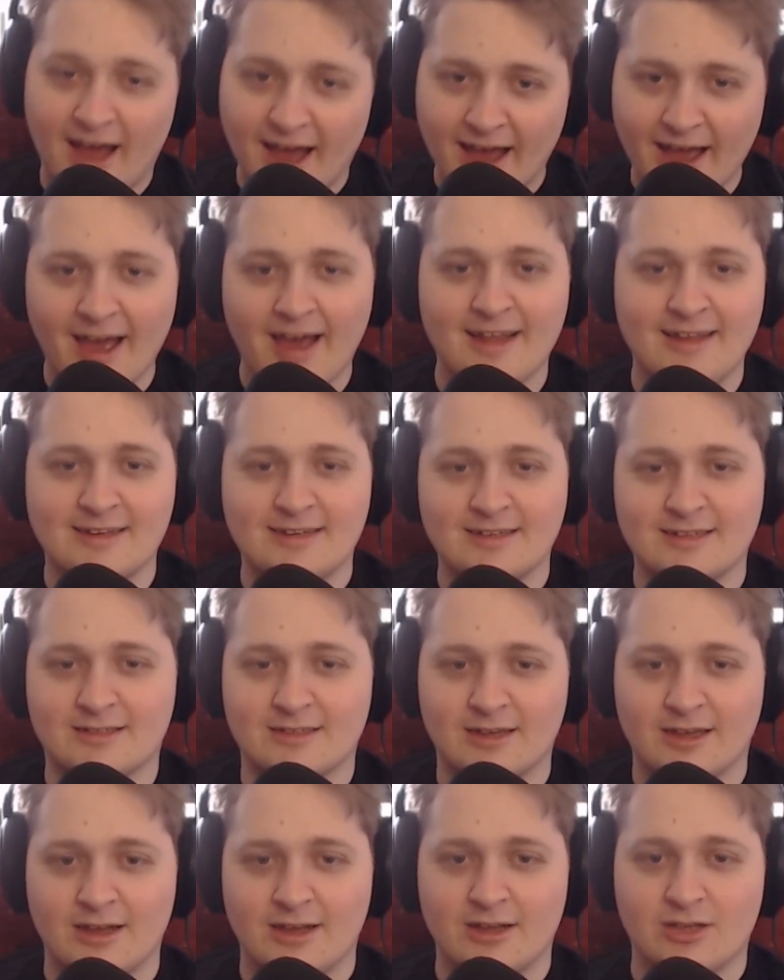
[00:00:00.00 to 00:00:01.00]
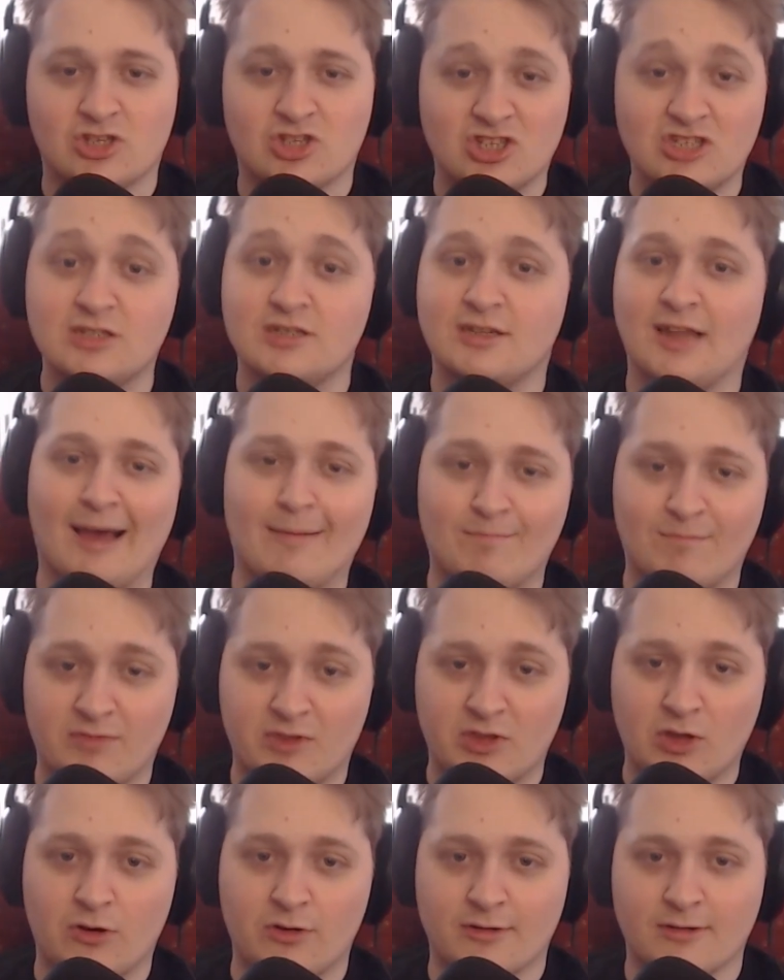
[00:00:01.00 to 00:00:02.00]
and
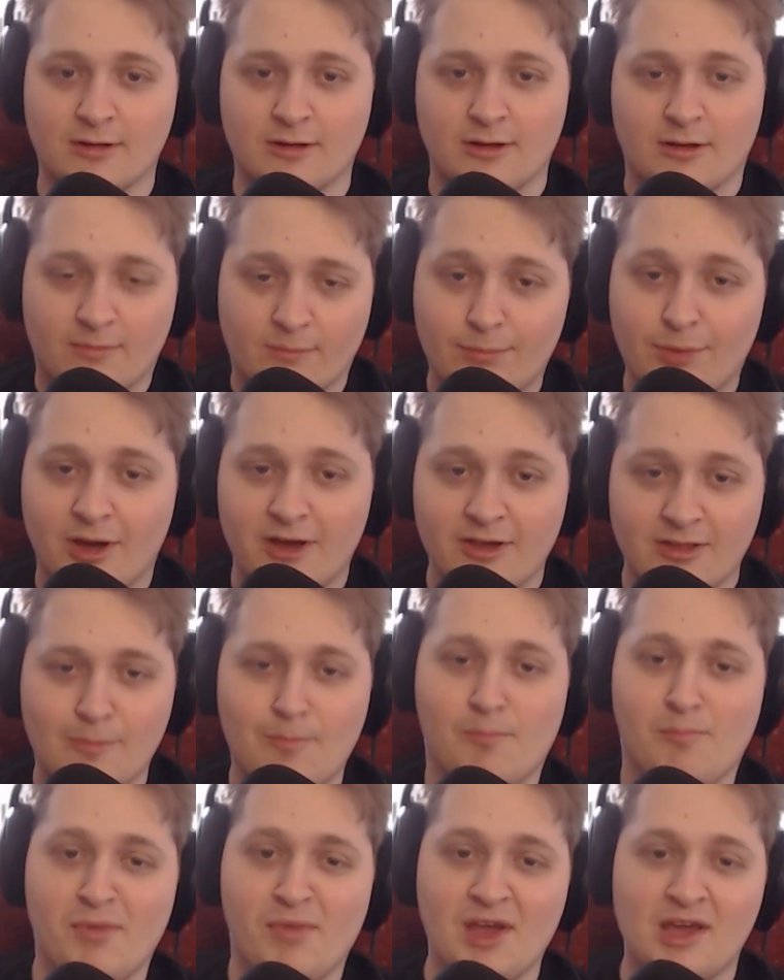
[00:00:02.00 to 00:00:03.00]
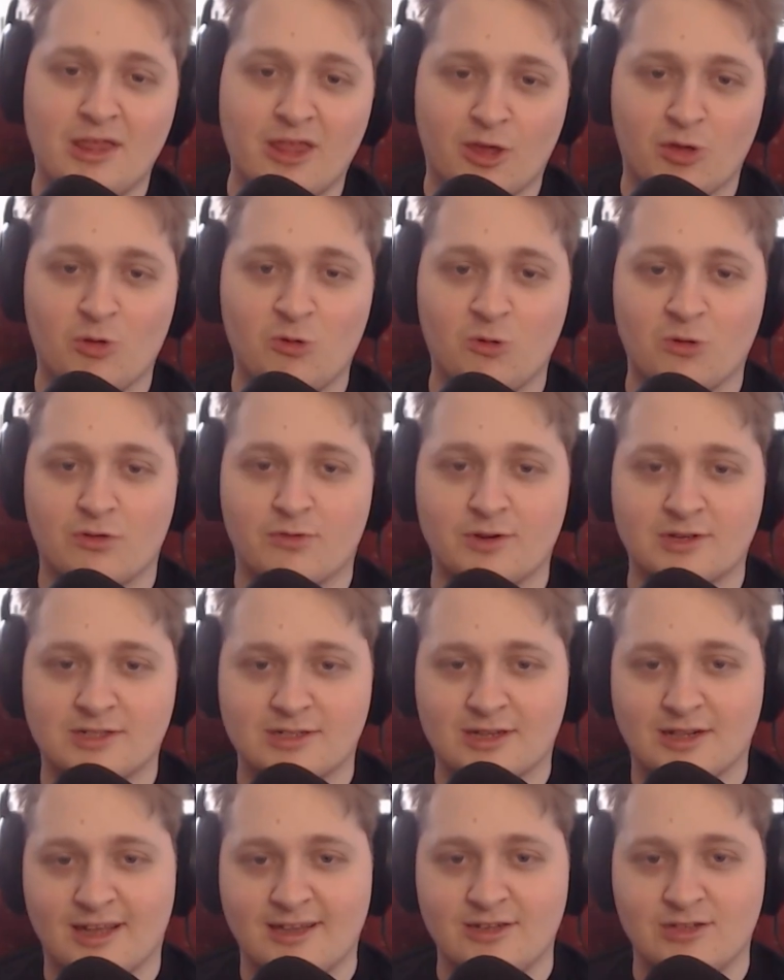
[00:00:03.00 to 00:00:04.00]
stamped on by the mythical Chris
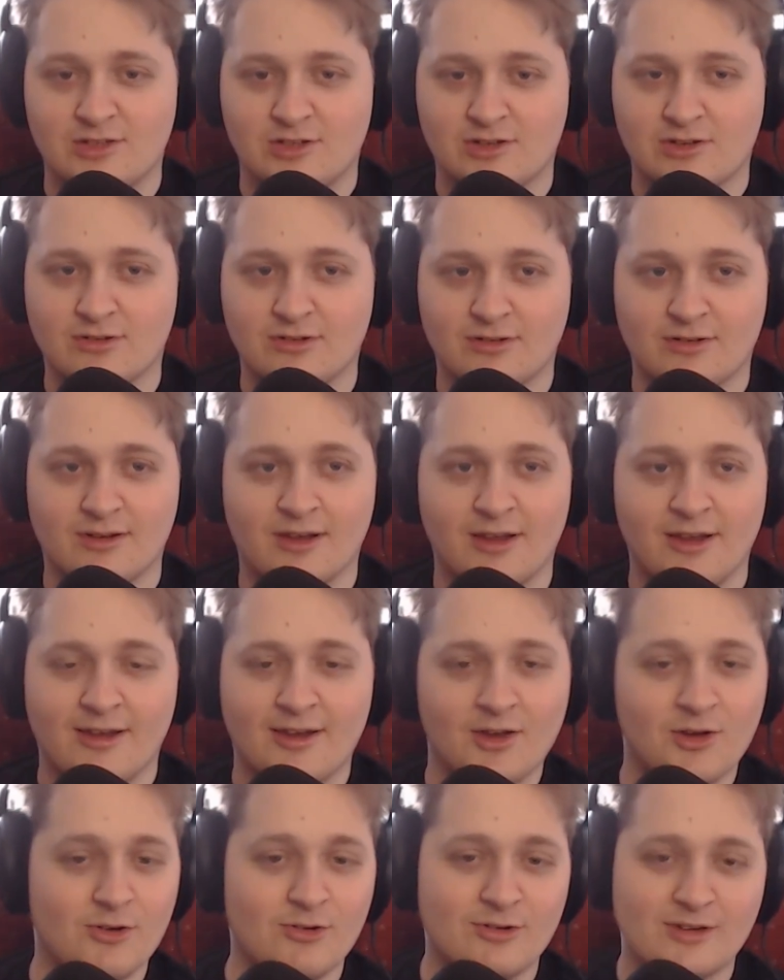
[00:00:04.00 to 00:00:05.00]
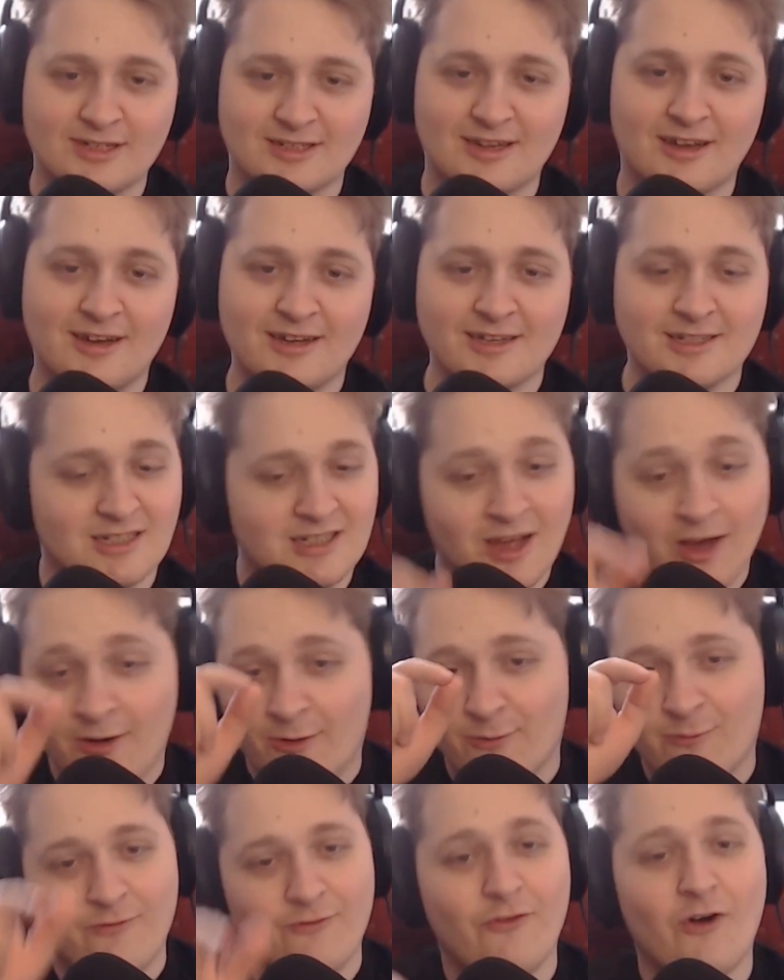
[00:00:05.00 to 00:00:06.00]
Glenshaw, who decides,
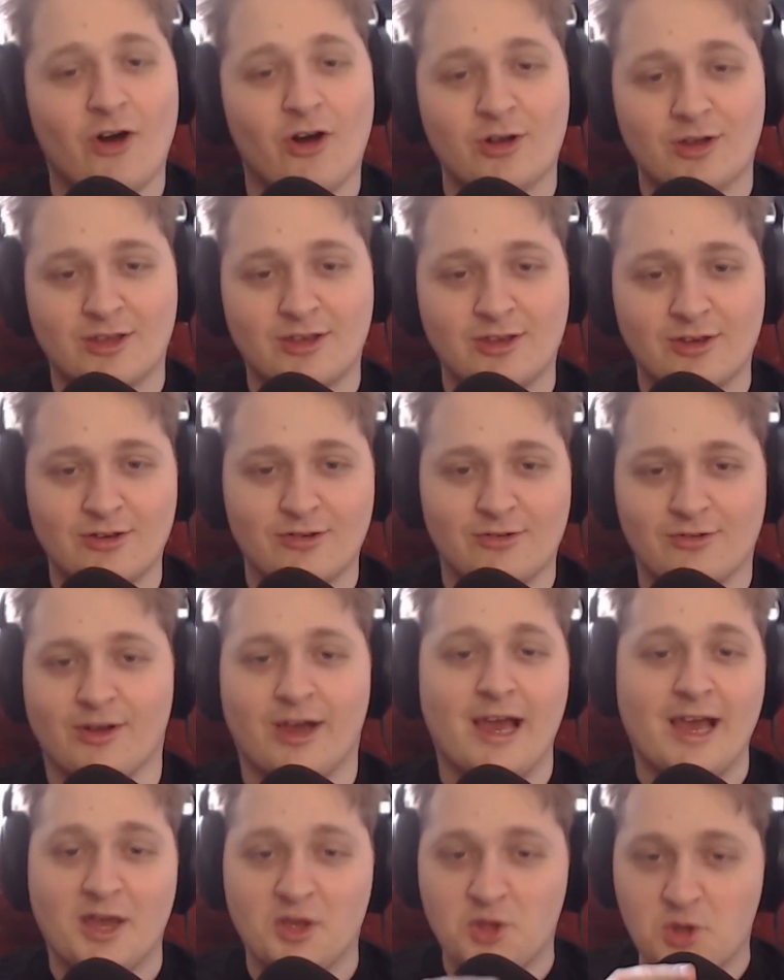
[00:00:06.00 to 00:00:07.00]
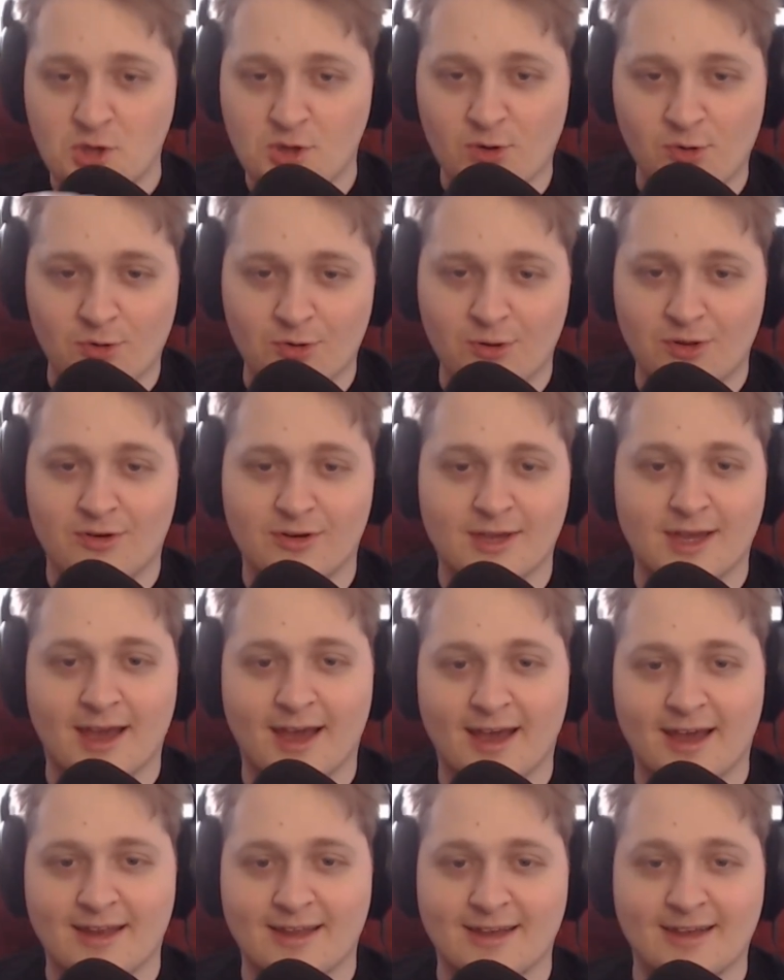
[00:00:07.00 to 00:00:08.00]
fuck you, you're not
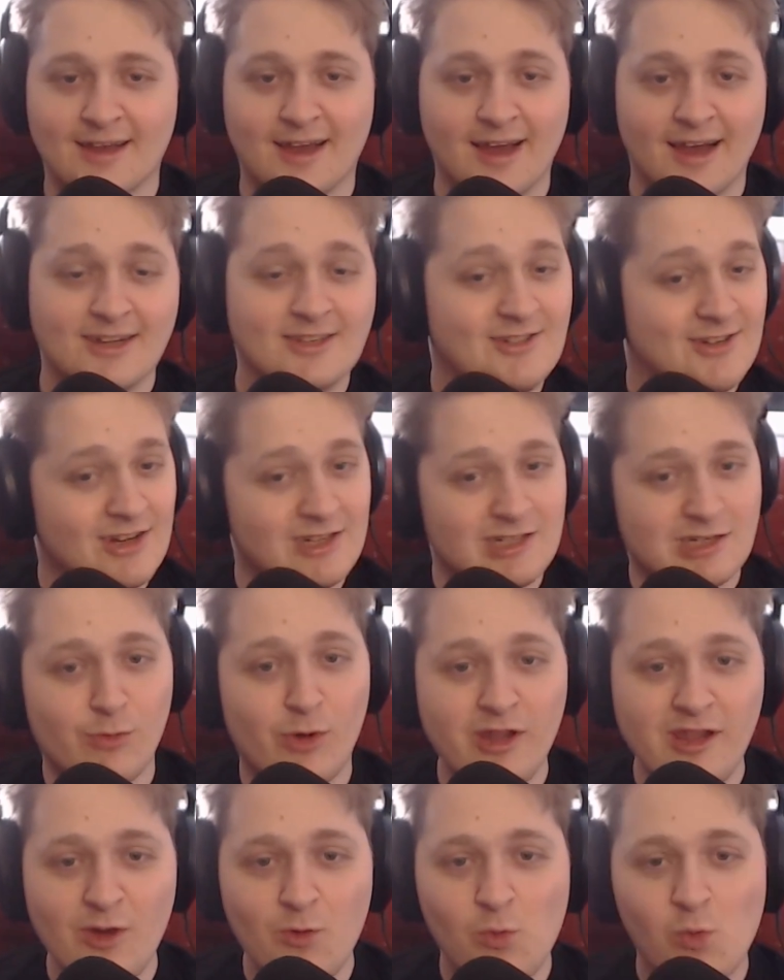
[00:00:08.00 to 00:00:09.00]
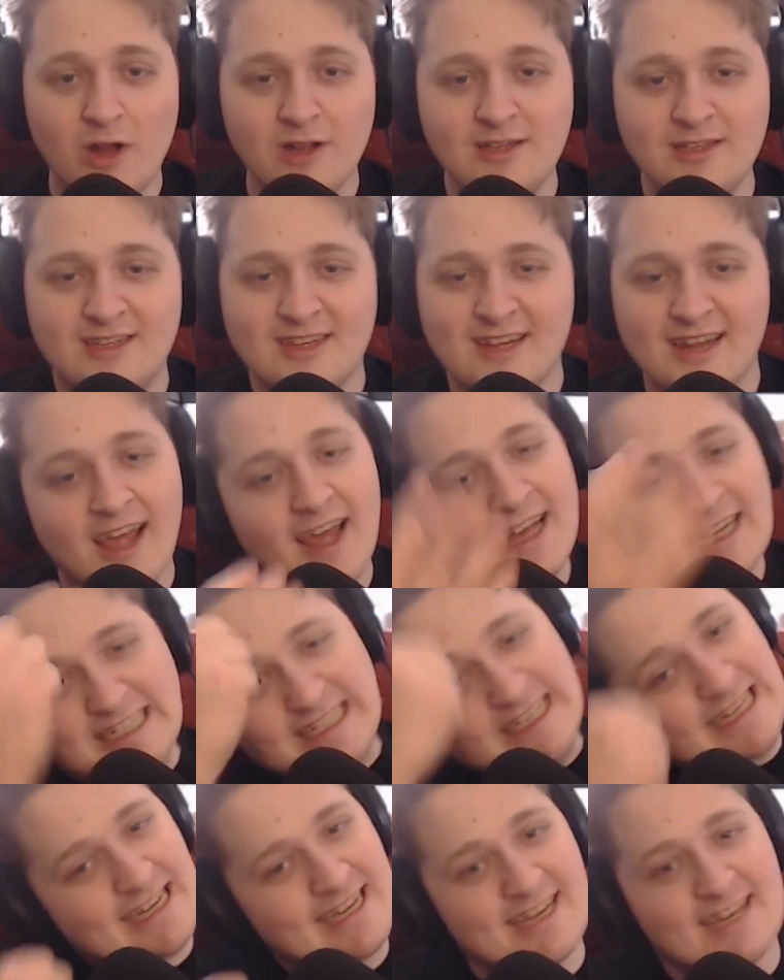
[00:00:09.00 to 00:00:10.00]
getting it. Just when you wanted it,
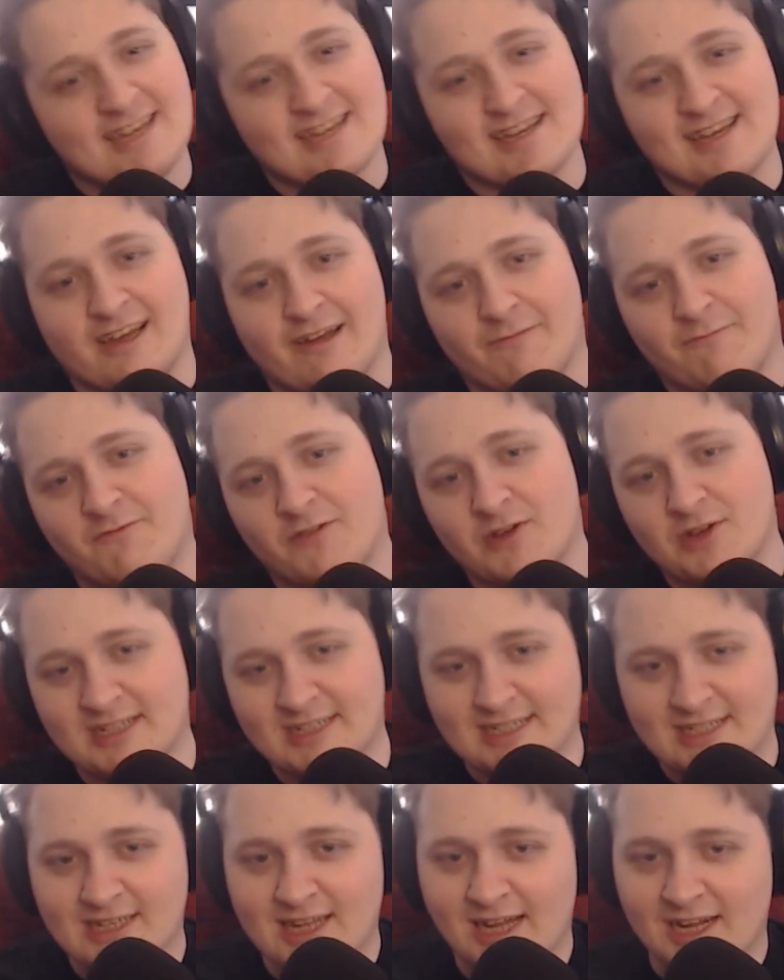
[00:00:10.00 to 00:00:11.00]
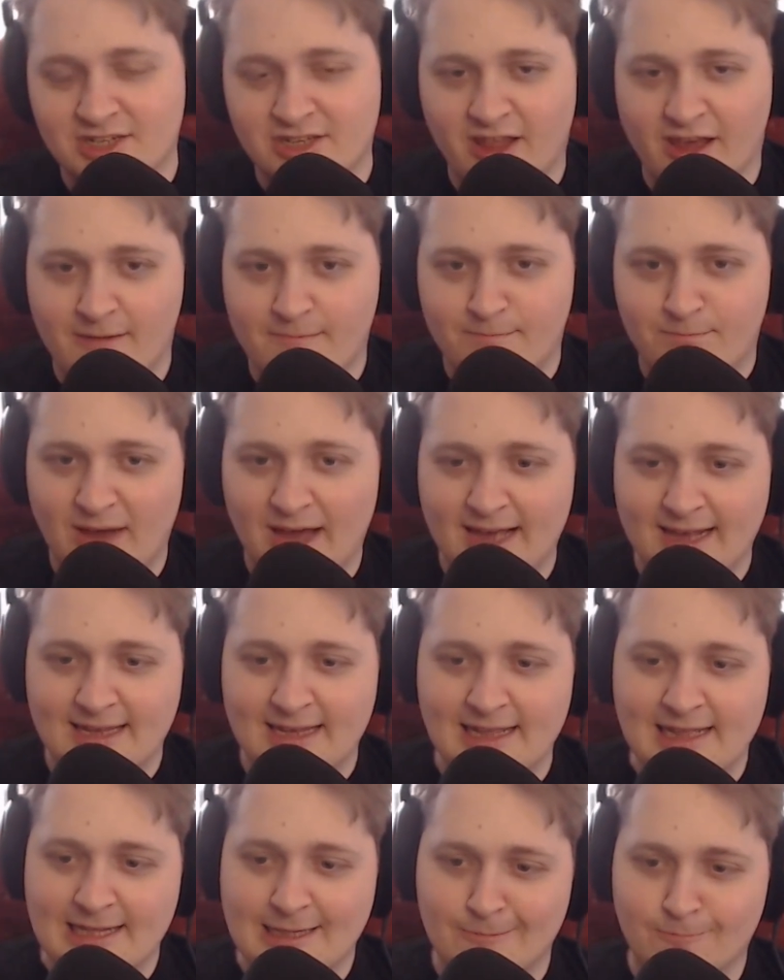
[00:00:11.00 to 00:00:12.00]
yeah, fucking snatch that back,
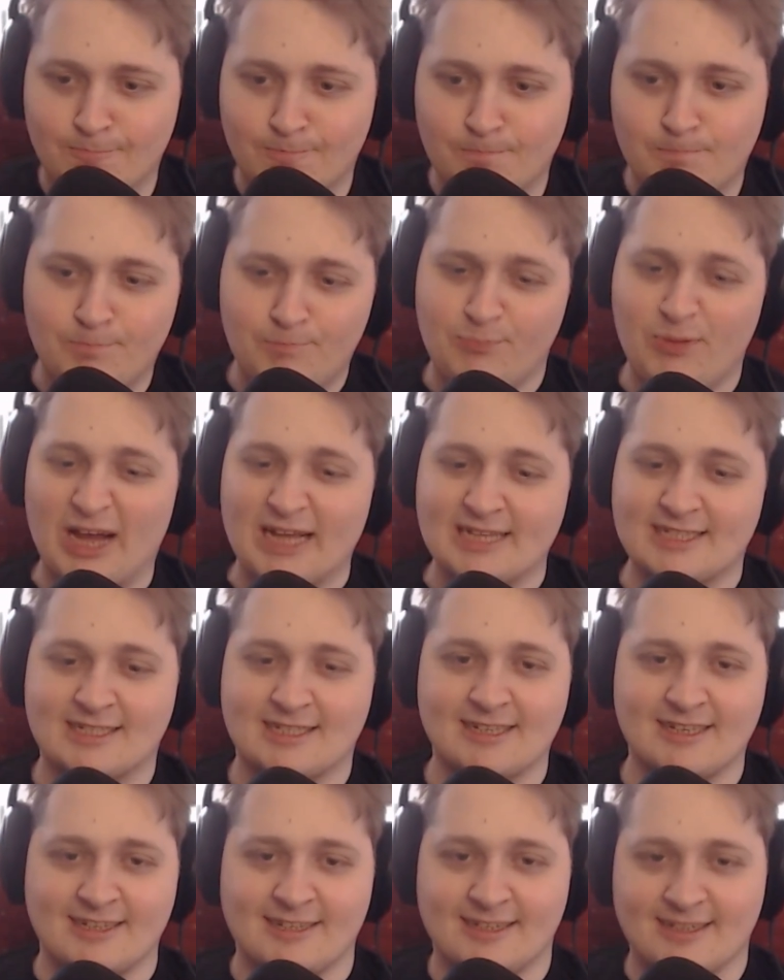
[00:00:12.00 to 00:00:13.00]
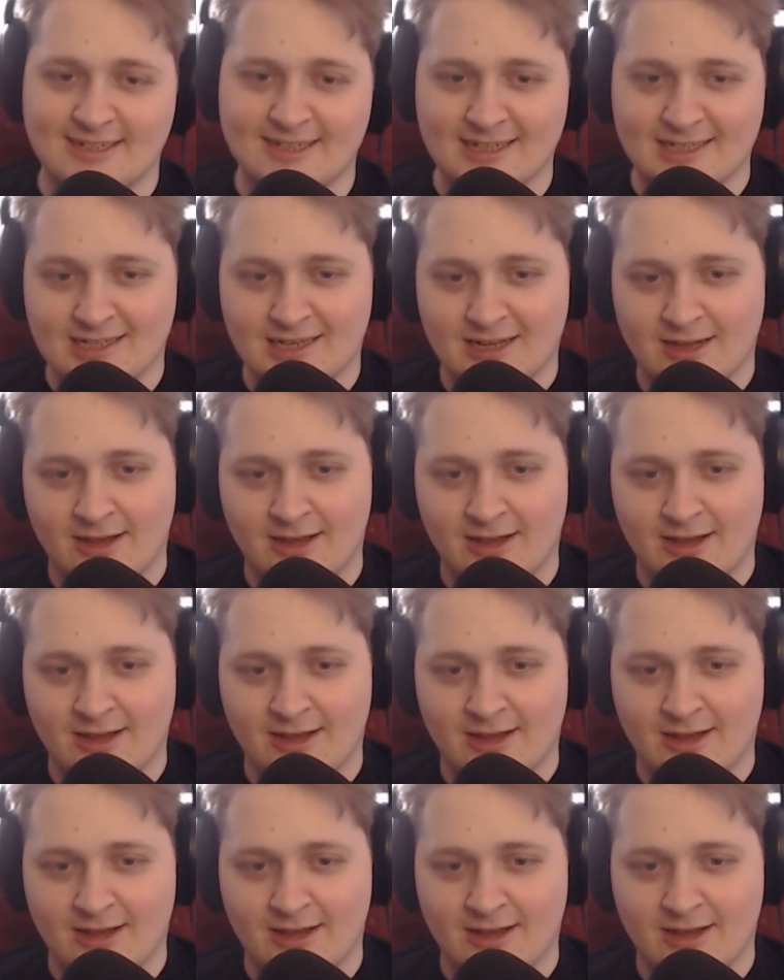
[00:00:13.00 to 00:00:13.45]
you little bastard.